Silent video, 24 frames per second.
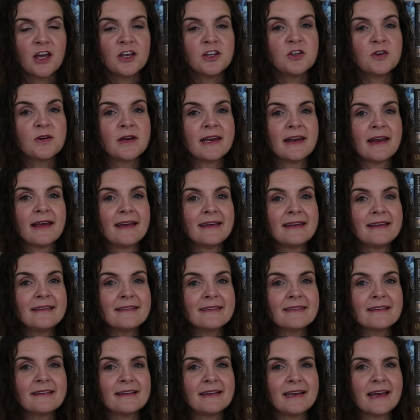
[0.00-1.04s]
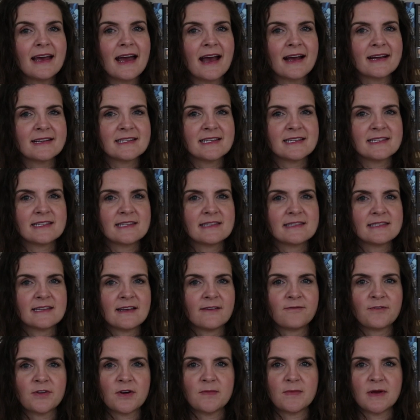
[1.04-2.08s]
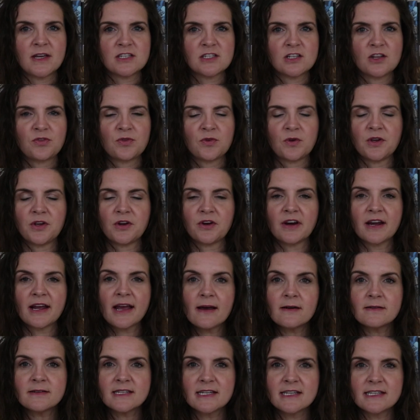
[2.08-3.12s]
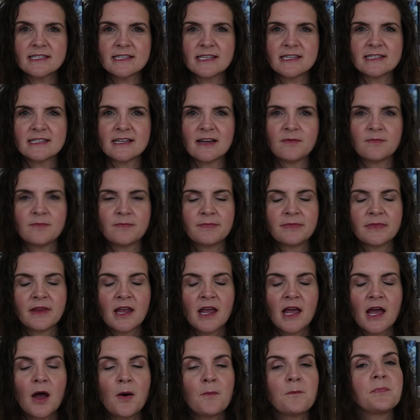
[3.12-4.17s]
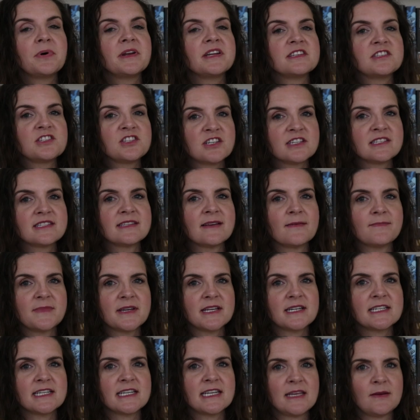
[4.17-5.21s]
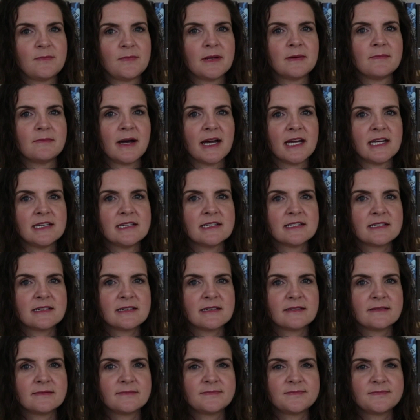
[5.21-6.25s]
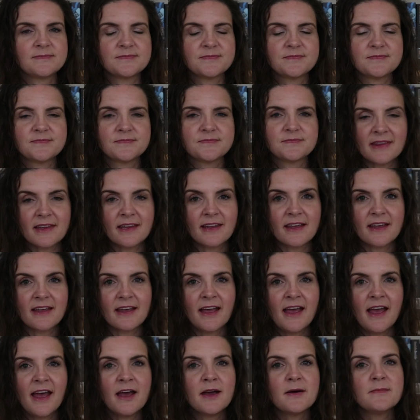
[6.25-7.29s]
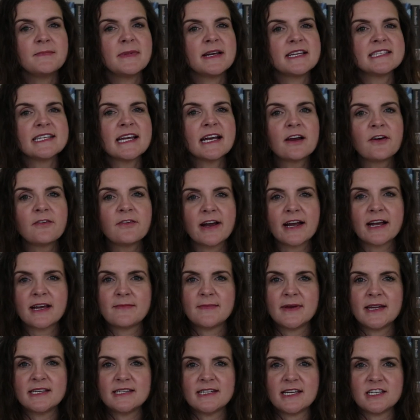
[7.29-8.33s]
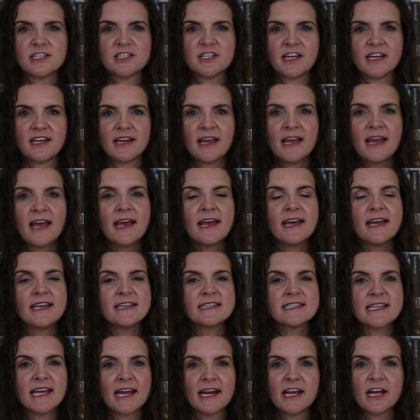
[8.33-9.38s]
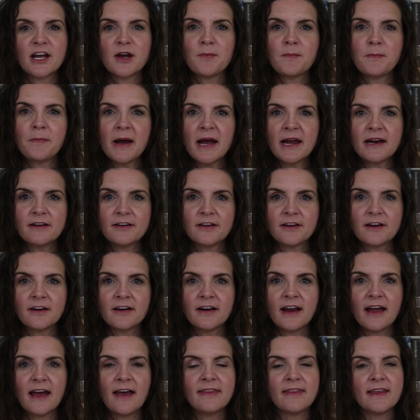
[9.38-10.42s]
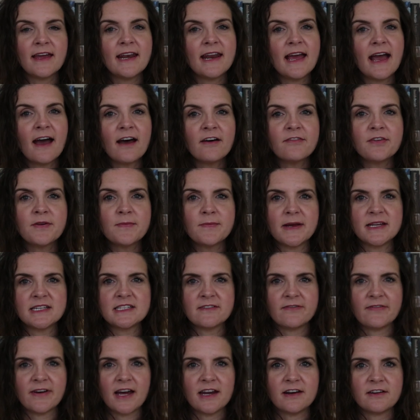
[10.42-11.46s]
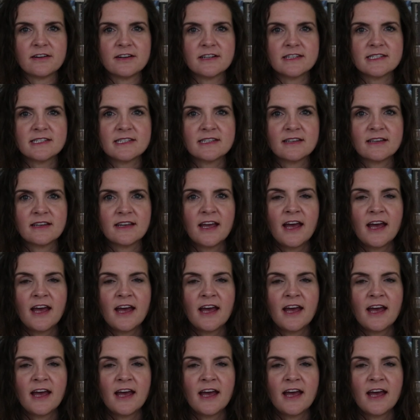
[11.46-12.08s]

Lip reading: You can easily access this information through your accounting system, but it's just something to keep in mind. My second recommendation is getting a binder and then alphabet dividers.